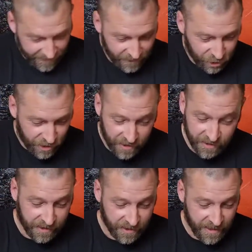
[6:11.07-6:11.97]
I guess she
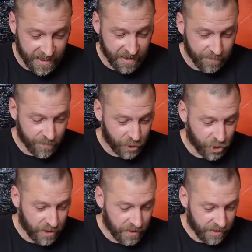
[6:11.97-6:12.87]
is an eating
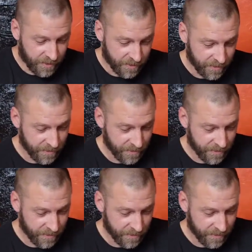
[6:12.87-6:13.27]
machine.